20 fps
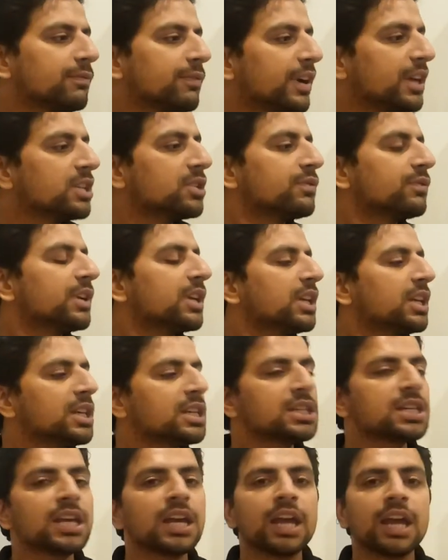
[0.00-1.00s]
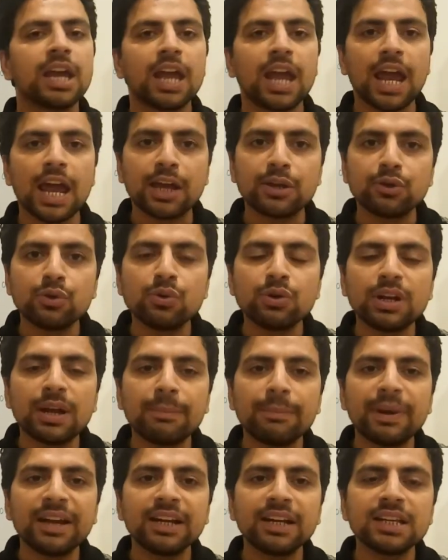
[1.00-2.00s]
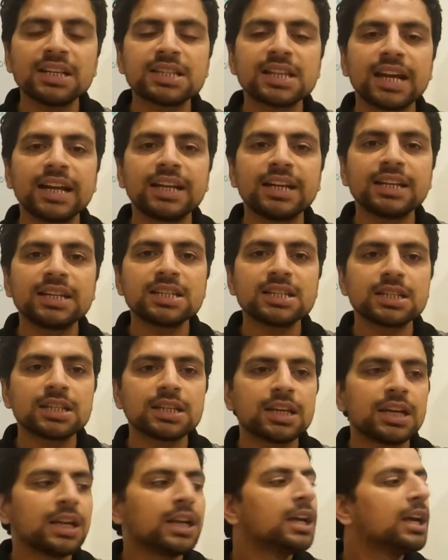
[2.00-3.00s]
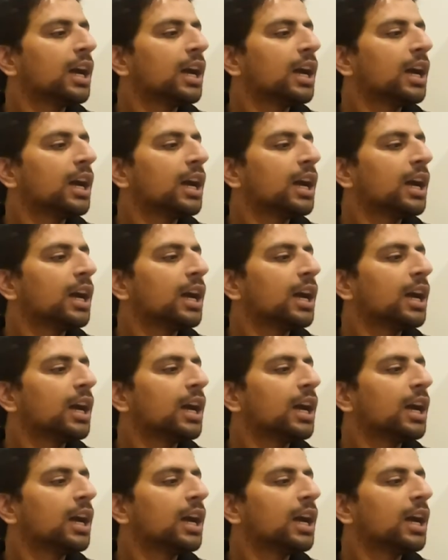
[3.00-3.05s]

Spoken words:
First one is acute appendicitis,